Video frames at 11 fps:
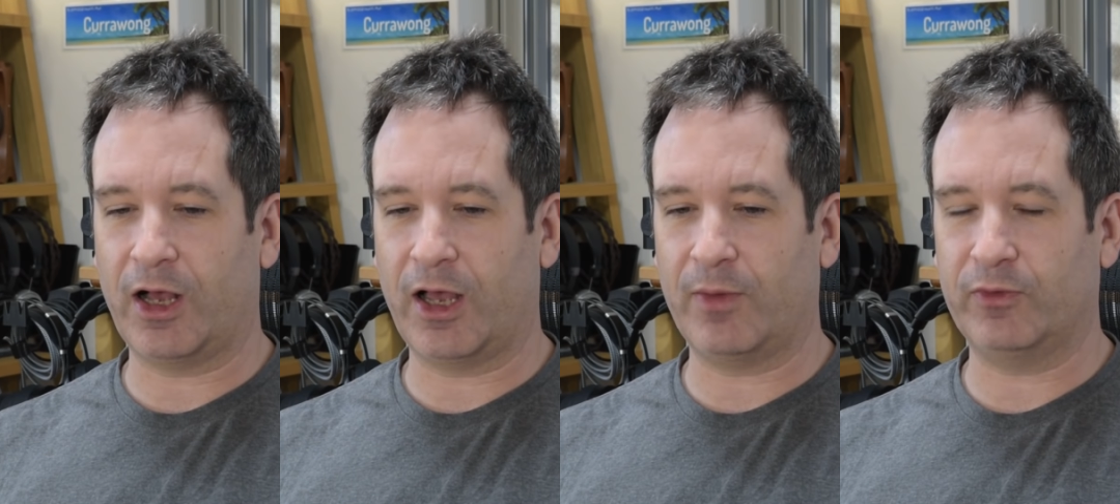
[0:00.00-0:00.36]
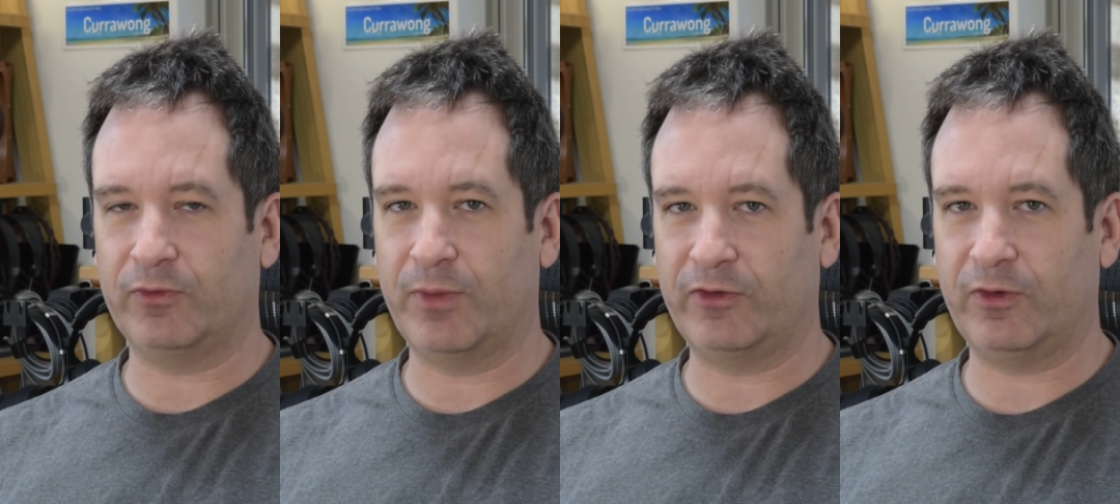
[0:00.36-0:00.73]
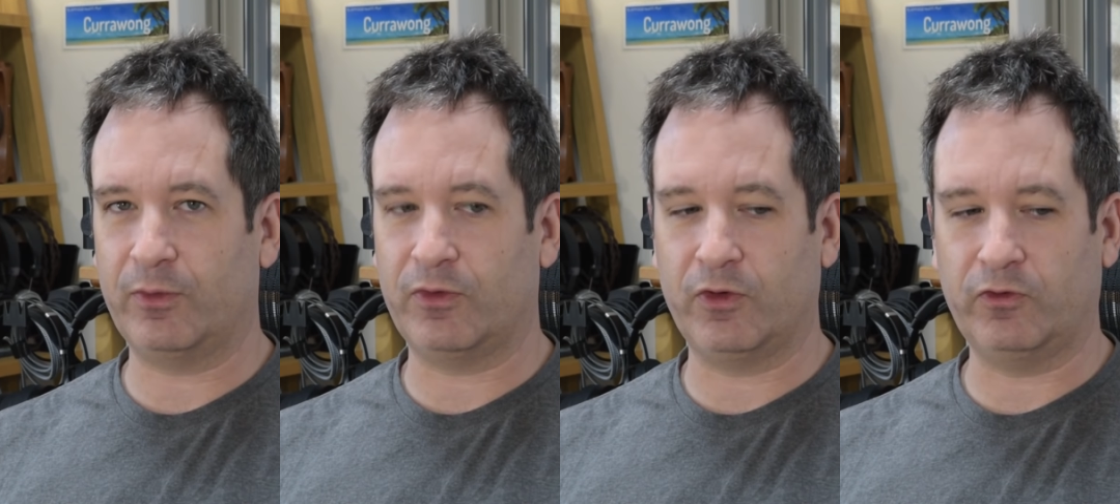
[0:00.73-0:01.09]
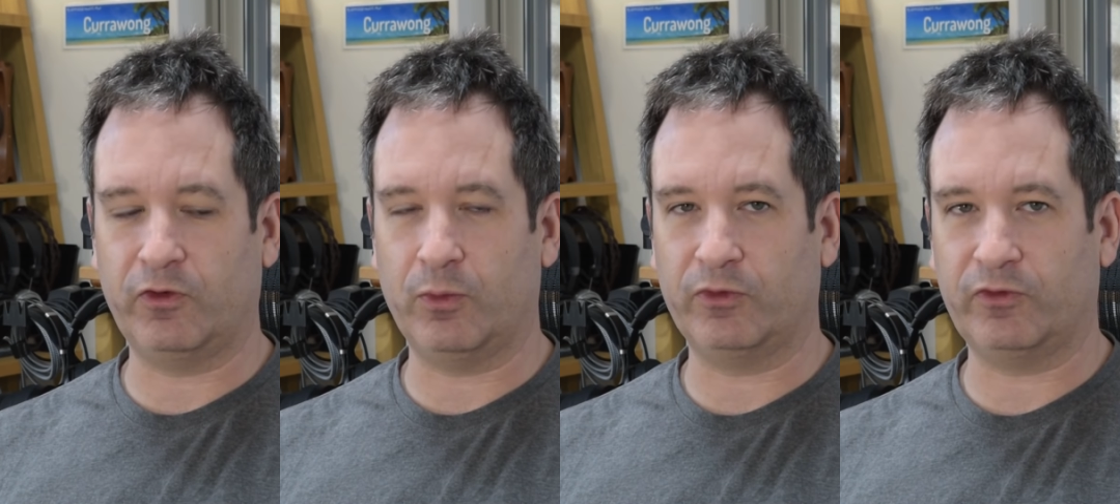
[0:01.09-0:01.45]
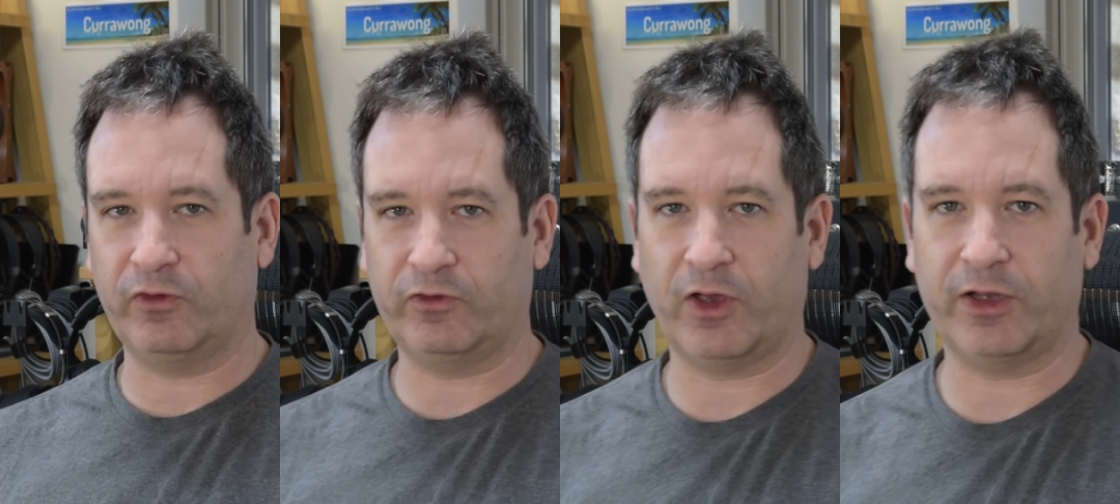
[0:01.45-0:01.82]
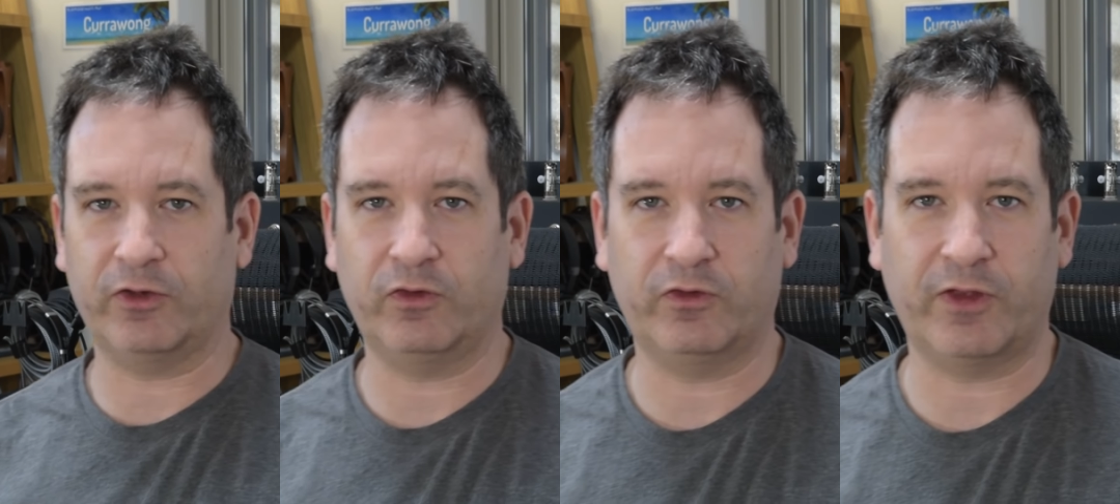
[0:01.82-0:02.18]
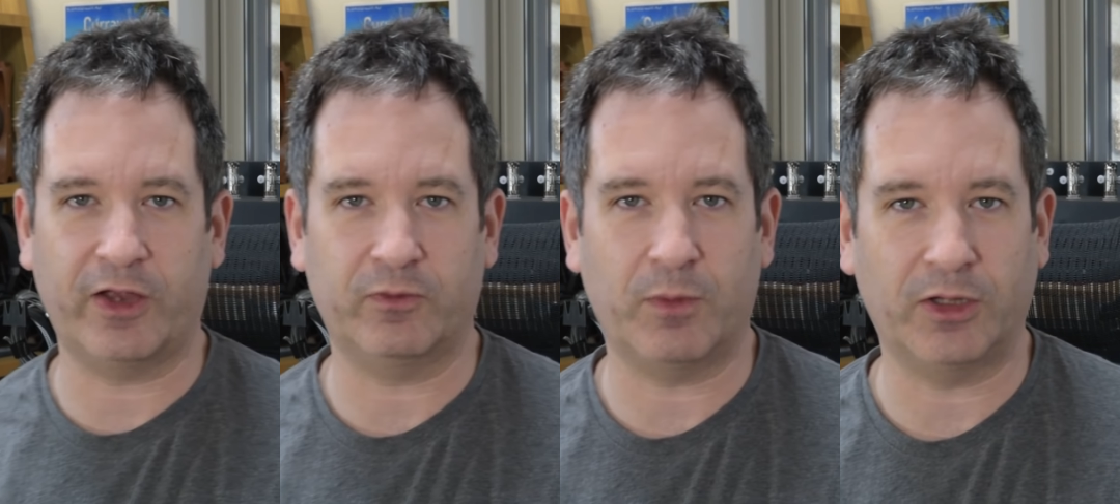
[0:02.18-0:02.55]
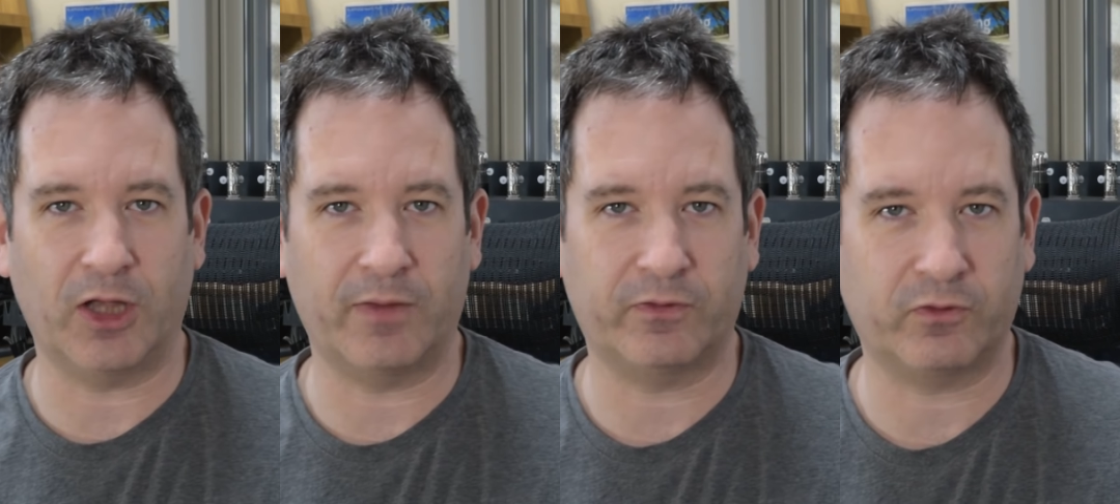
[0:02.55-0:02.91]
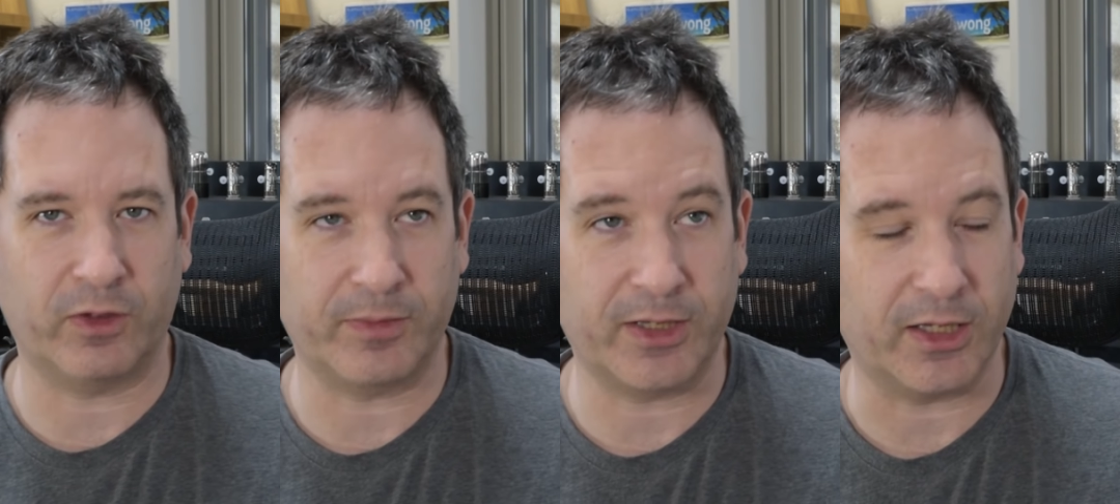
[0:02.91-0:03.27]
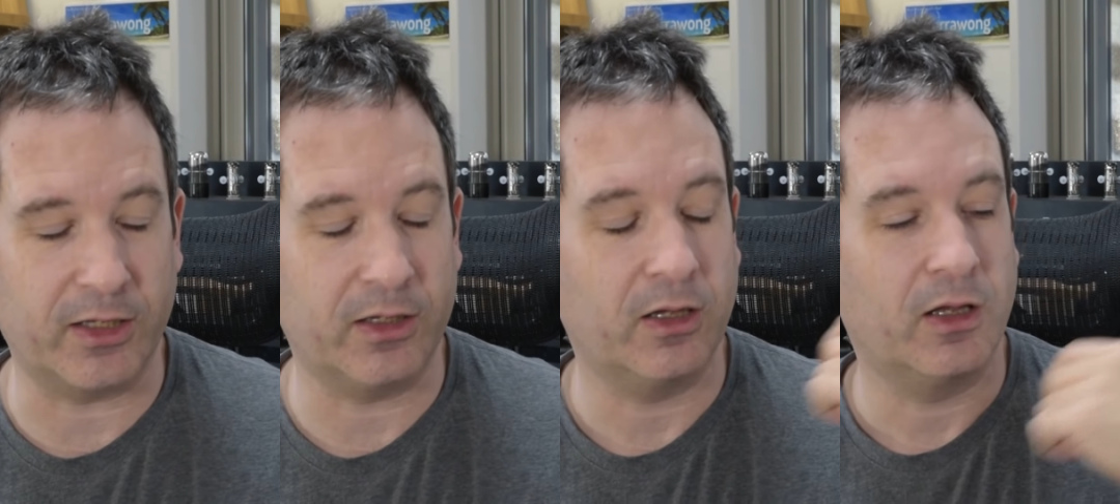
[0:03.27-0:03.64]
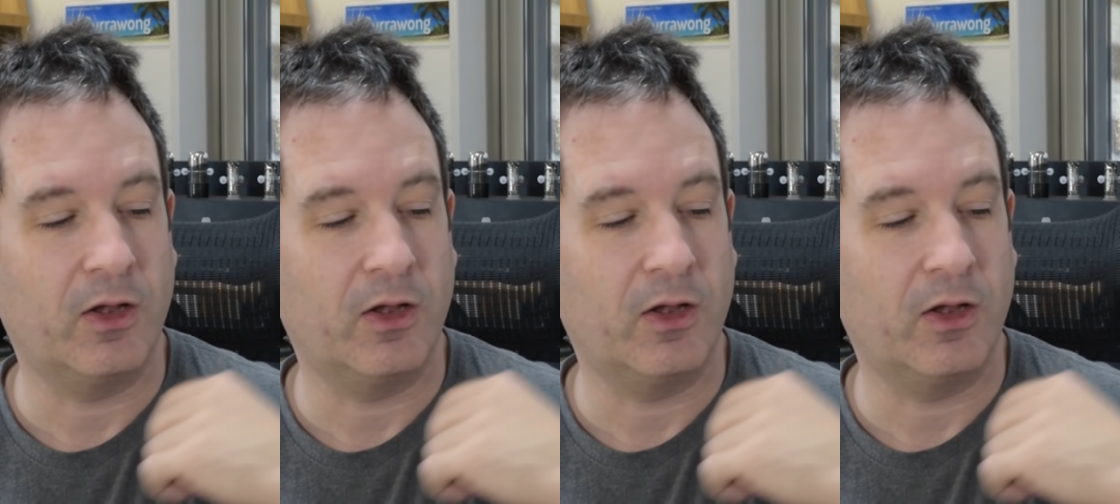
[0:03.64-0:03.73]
I was messing with YouTube, which decided to change my live stream key